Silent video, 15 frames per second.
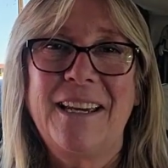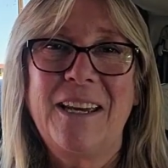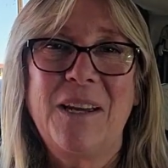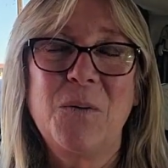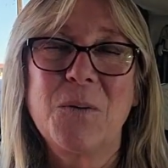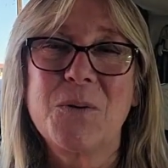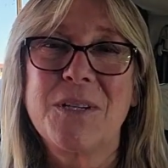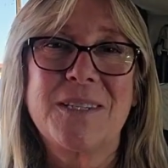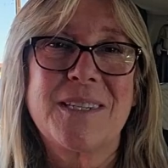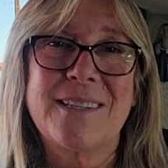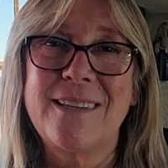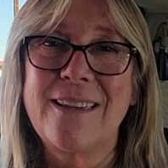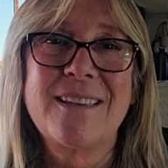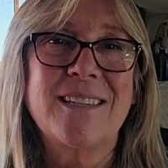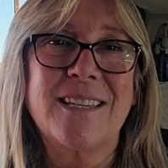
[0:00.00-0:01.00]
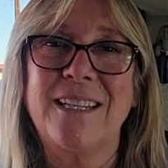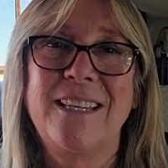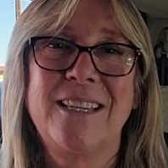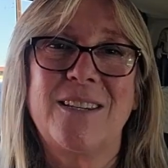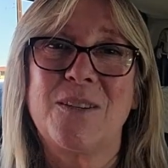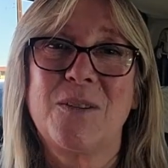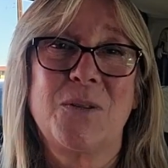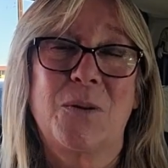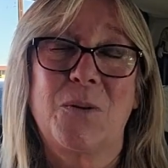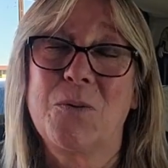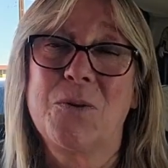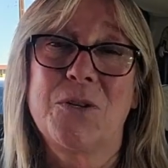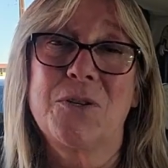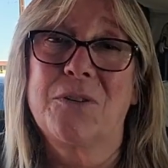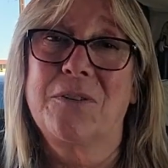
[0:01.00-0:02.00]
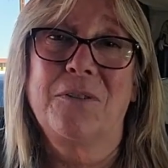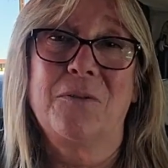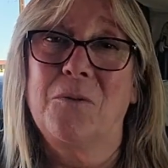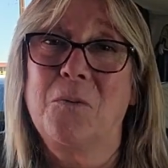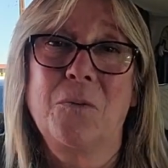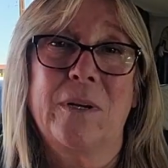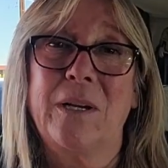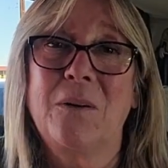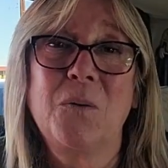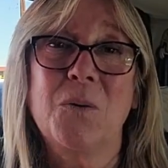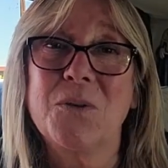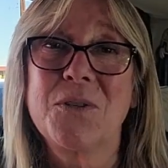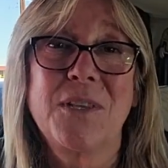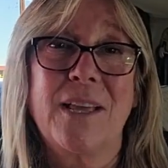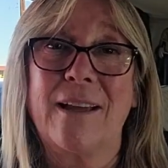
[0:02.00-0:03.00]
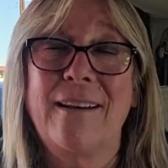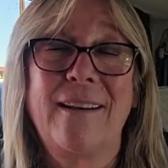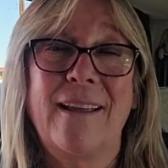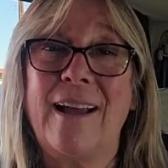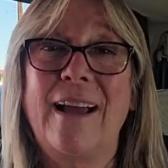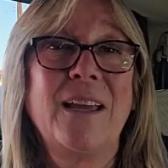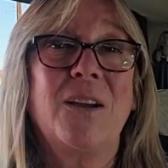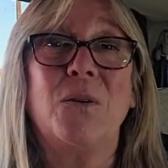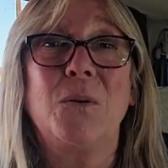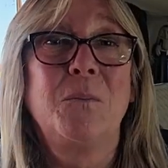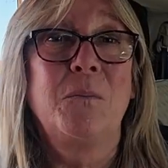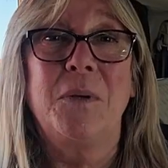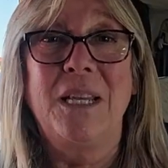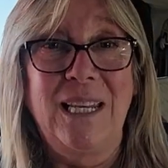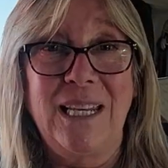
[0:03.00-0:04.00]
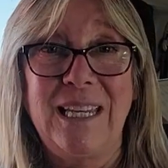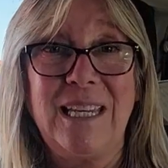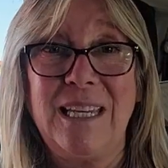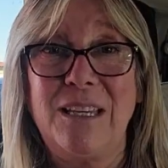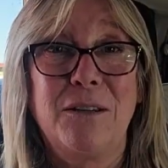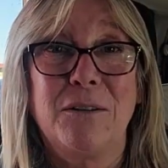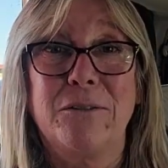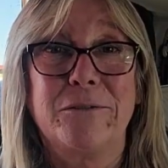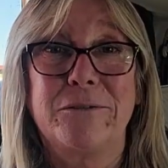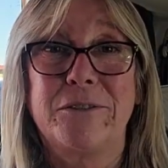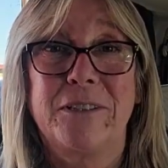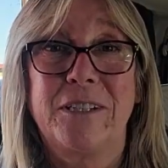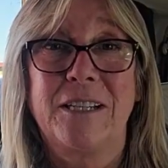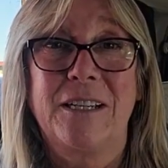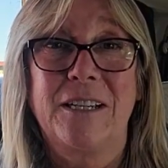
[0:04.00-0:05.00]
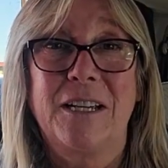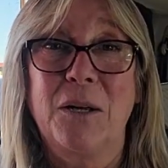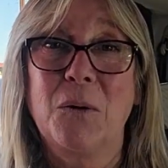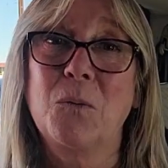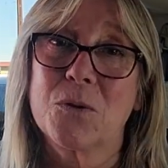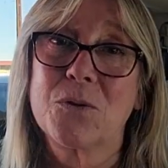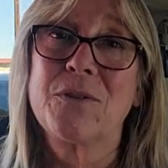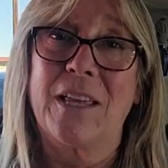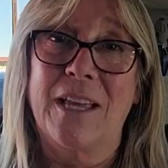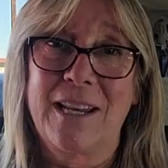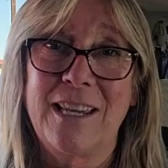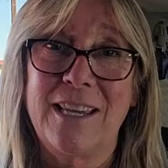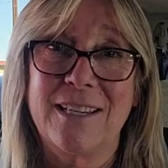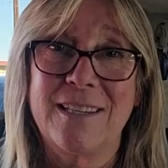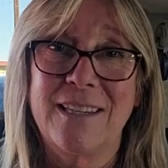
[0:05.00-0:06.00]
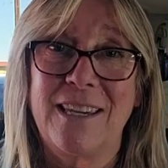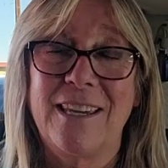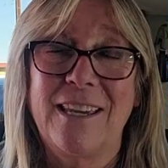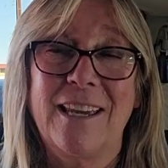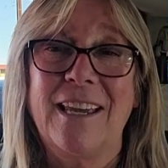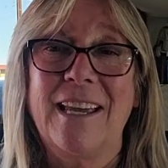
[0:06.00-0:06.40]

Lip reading: It was such an easy solution. When it was done, I couldn't believe it was that easy.